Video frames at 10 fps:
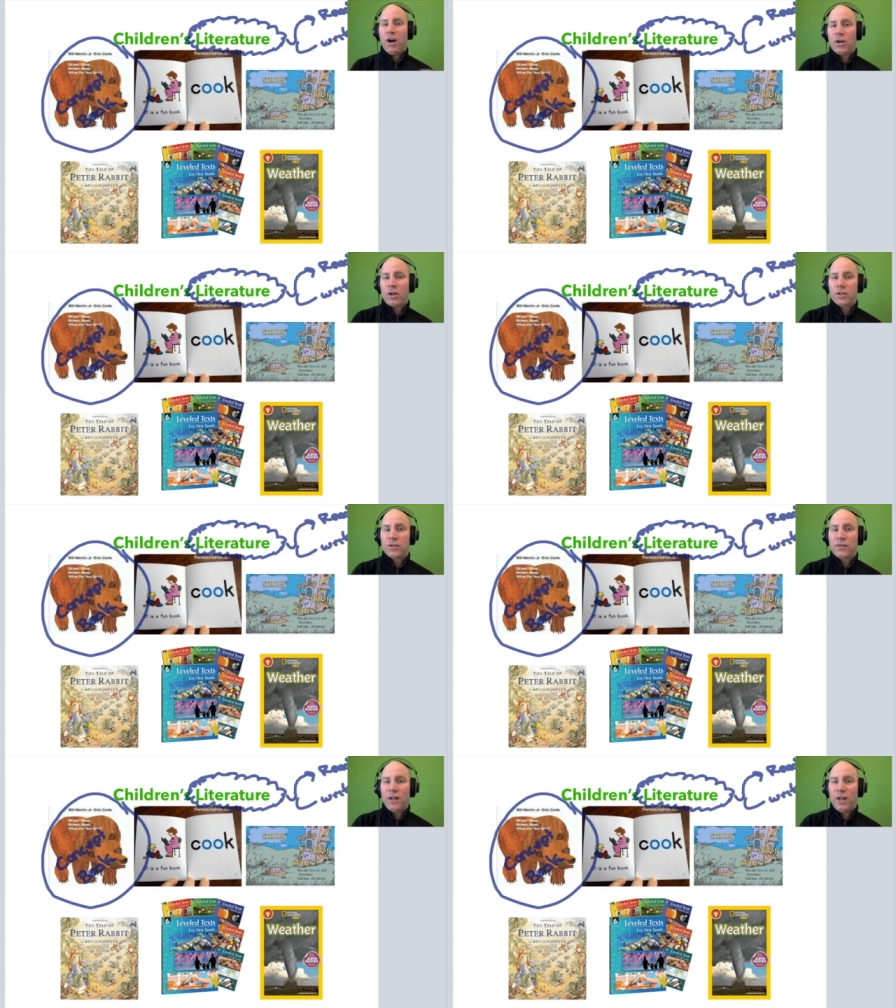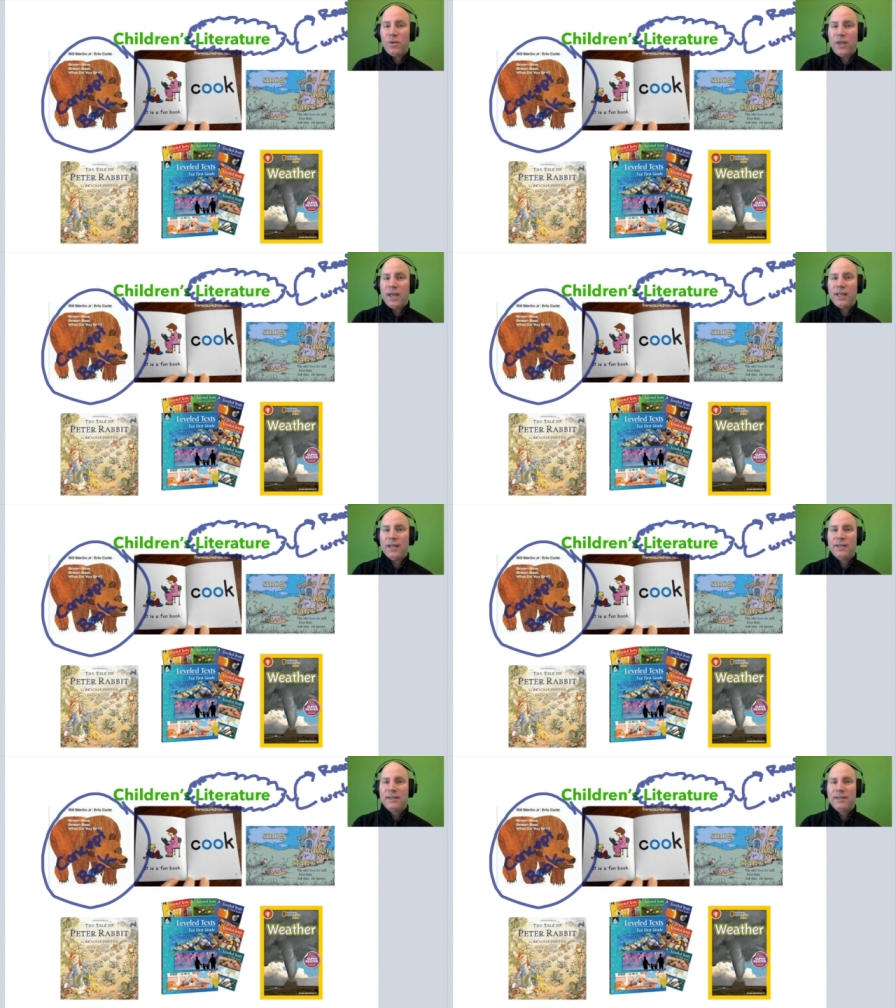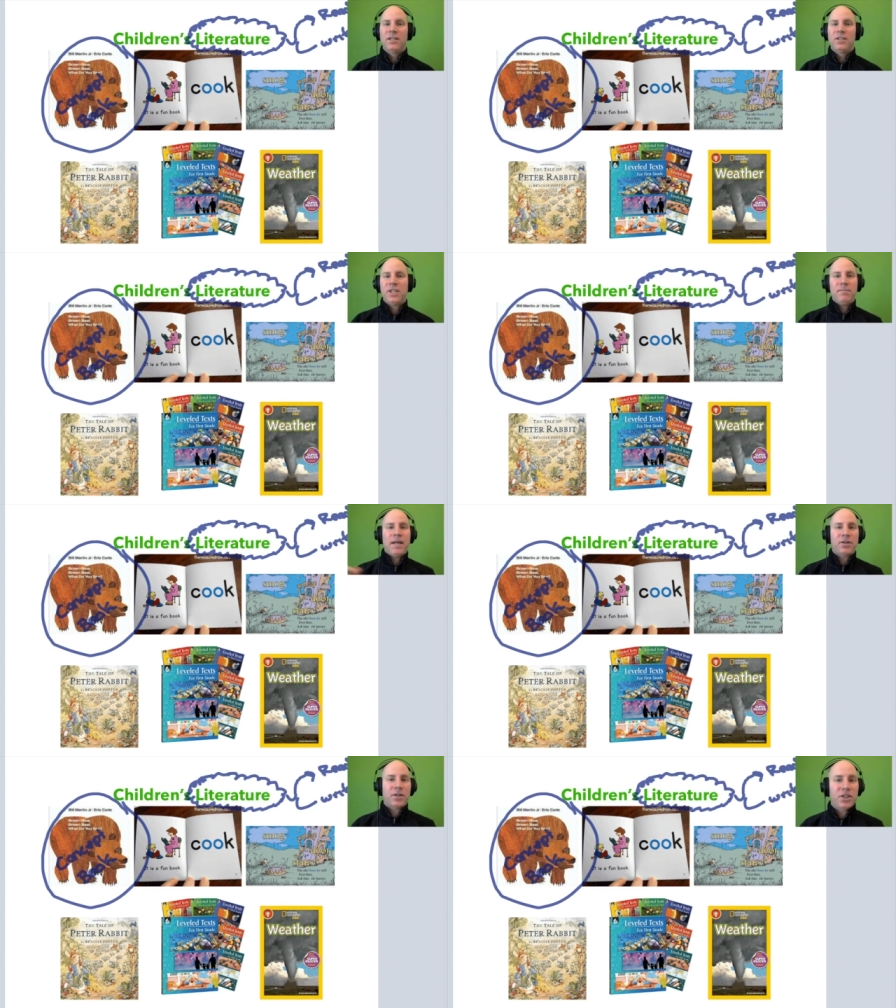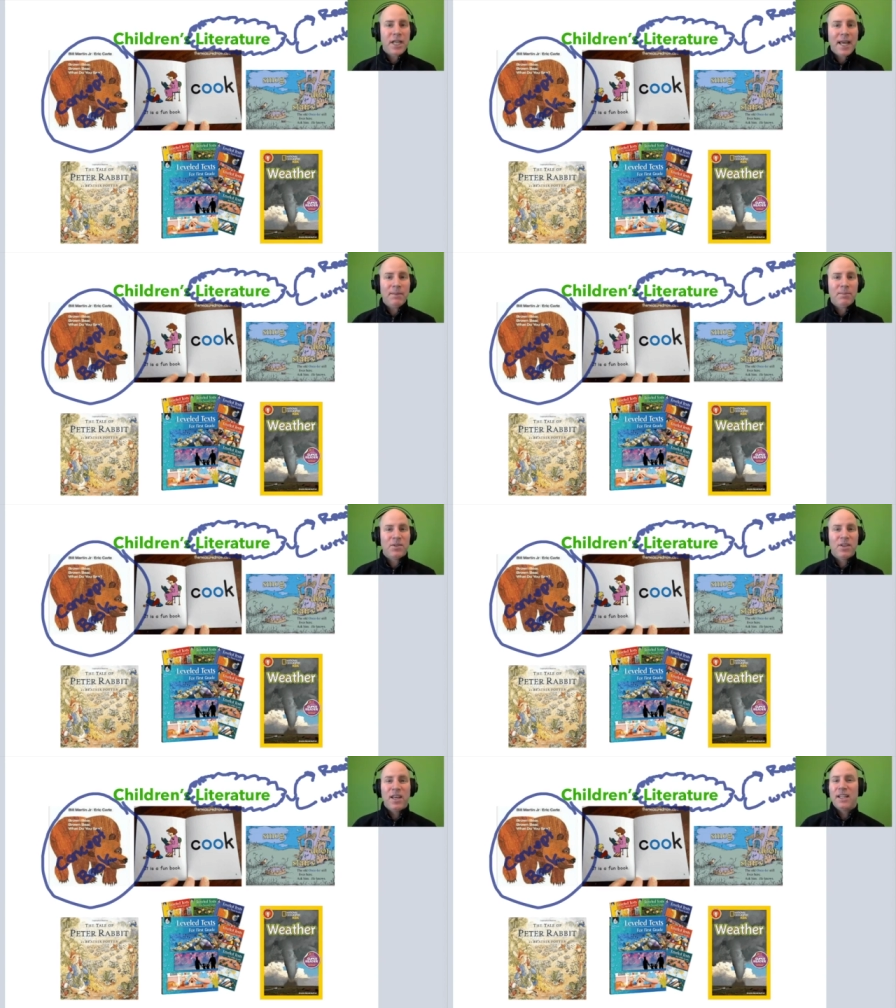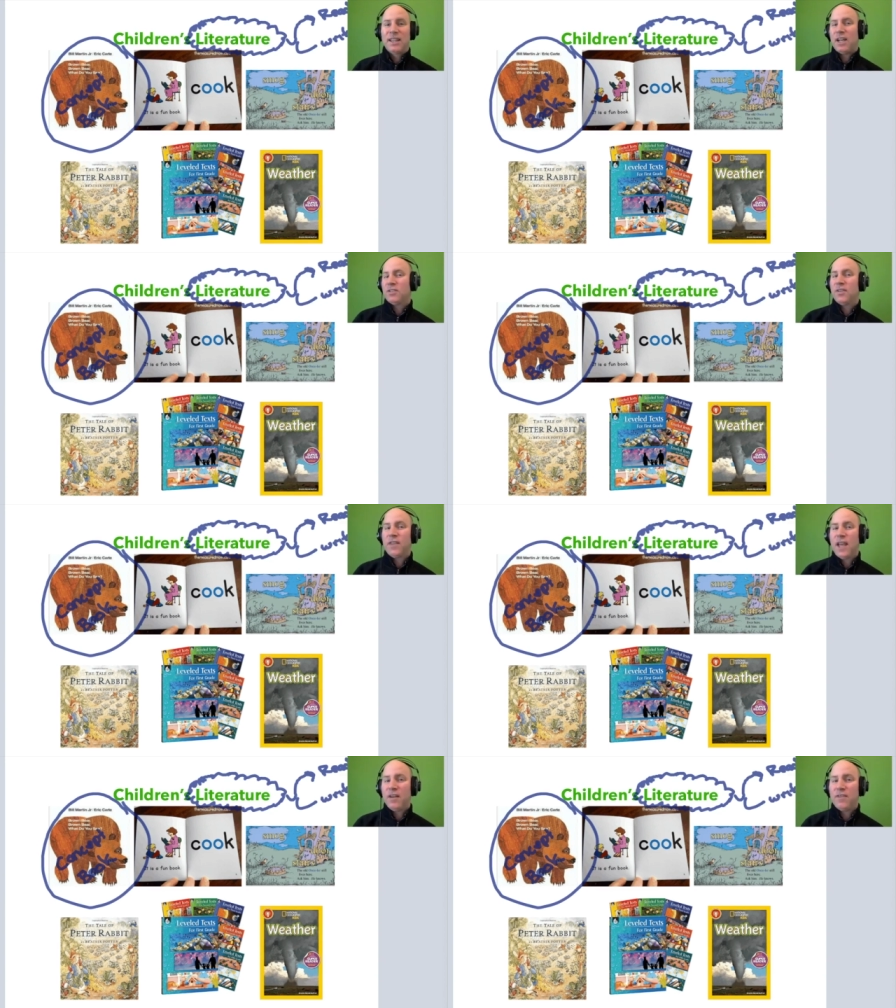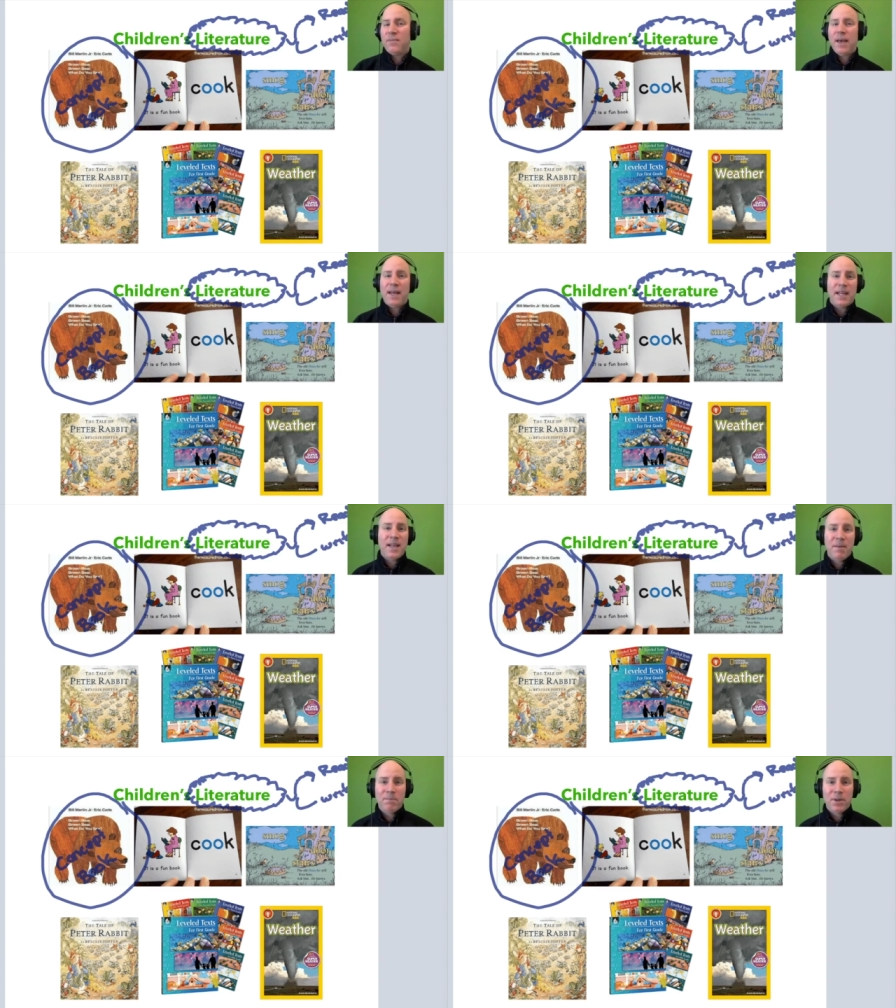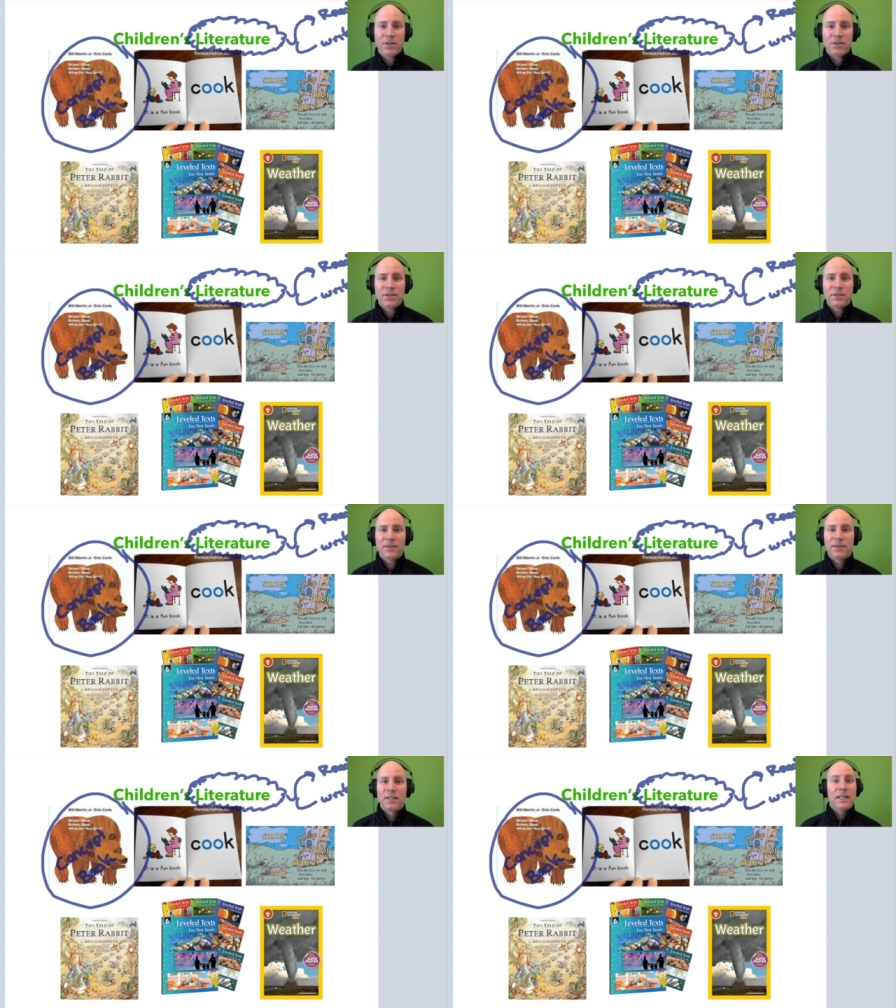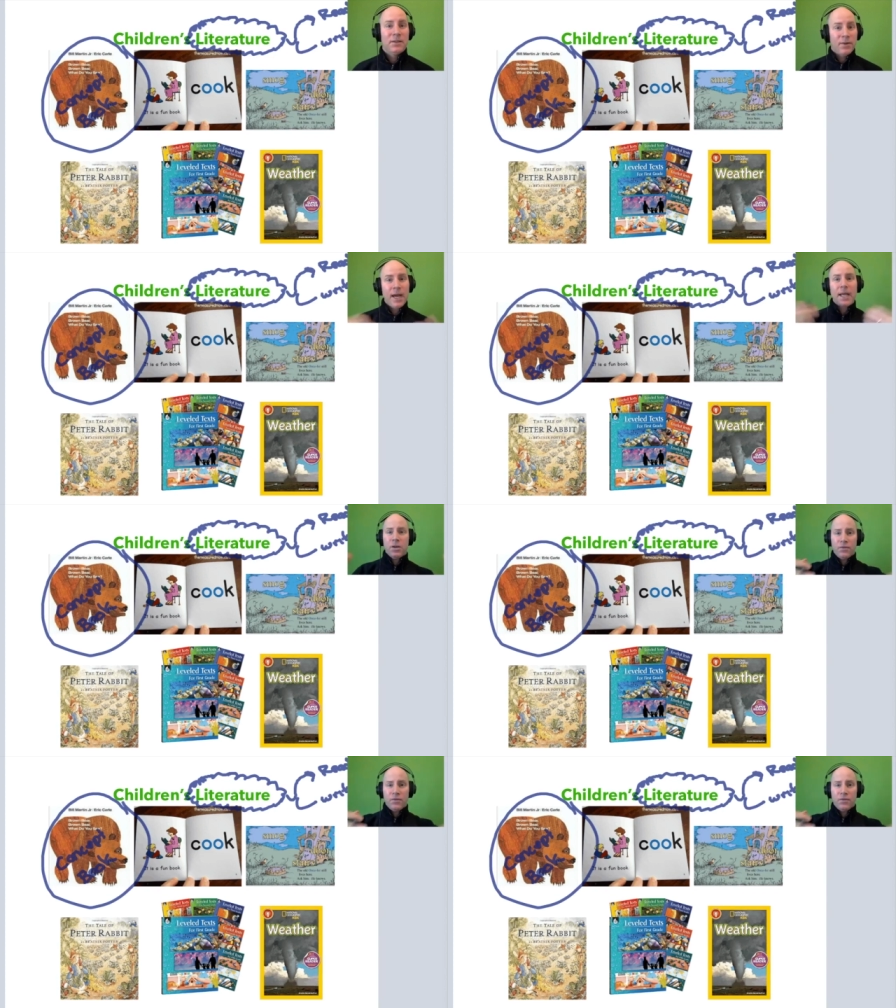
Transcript: articles of clothing, geometric shapes, letters of the alphabet, and numbers, right?